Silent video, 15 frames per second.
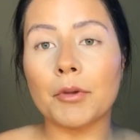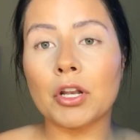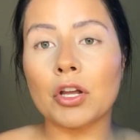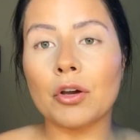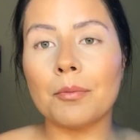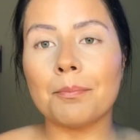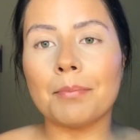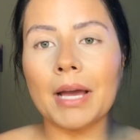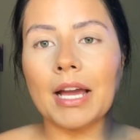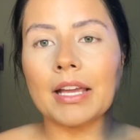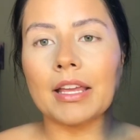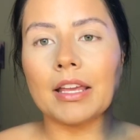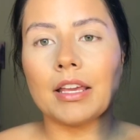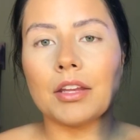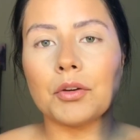I'm going to go
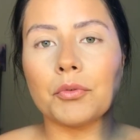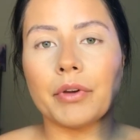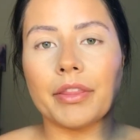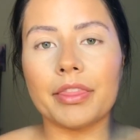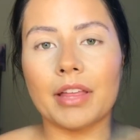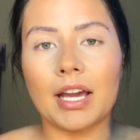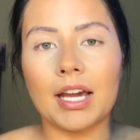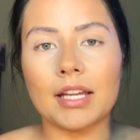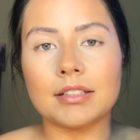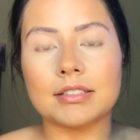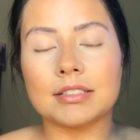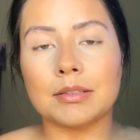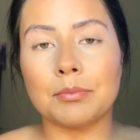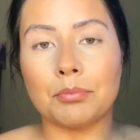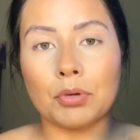back in with
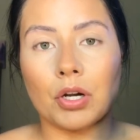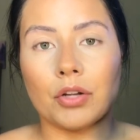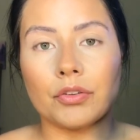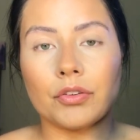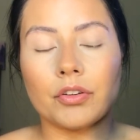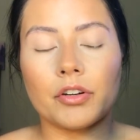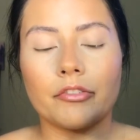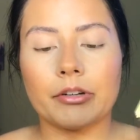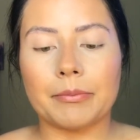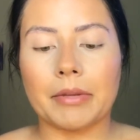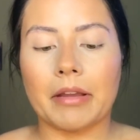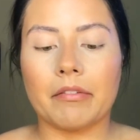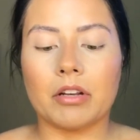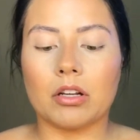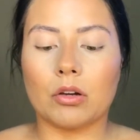that bronzer from
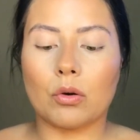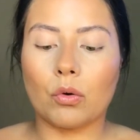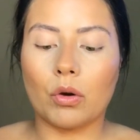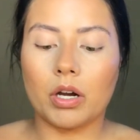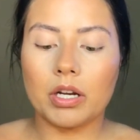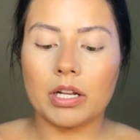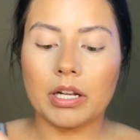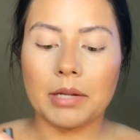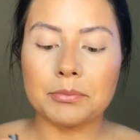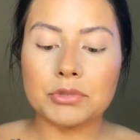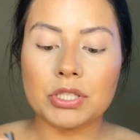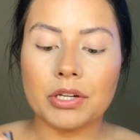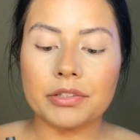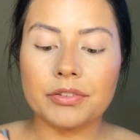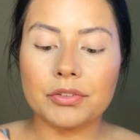Kevyn Aucoin, and I'm
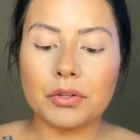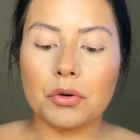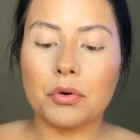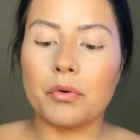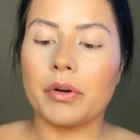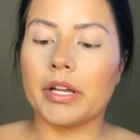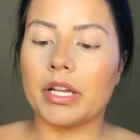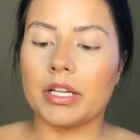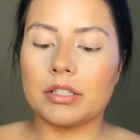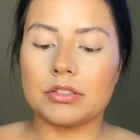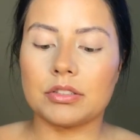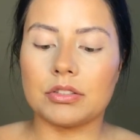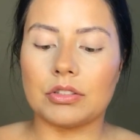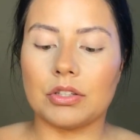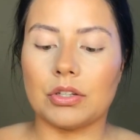just going
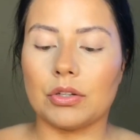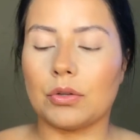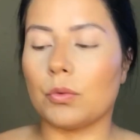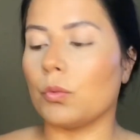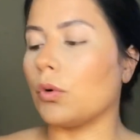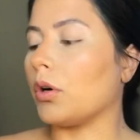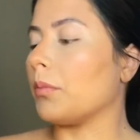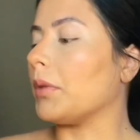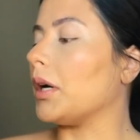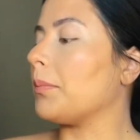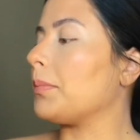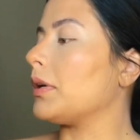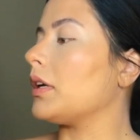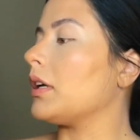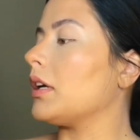to warm
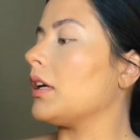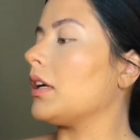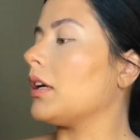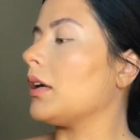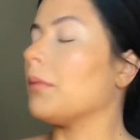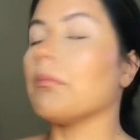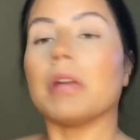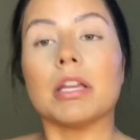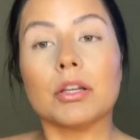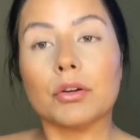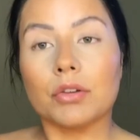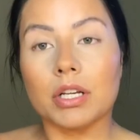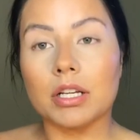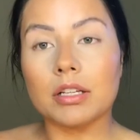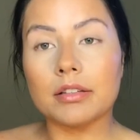up my
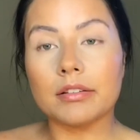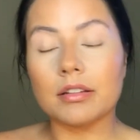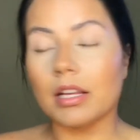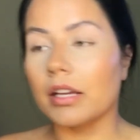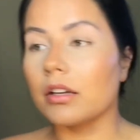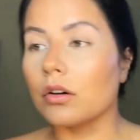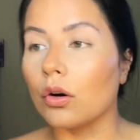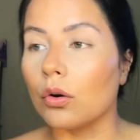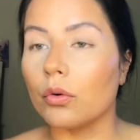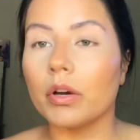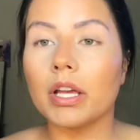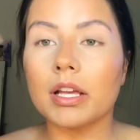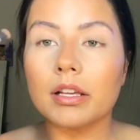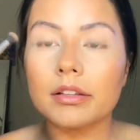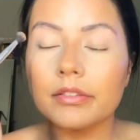crease like
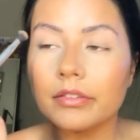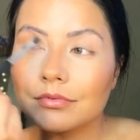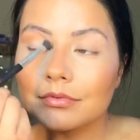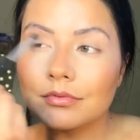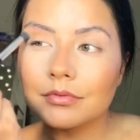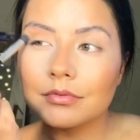always.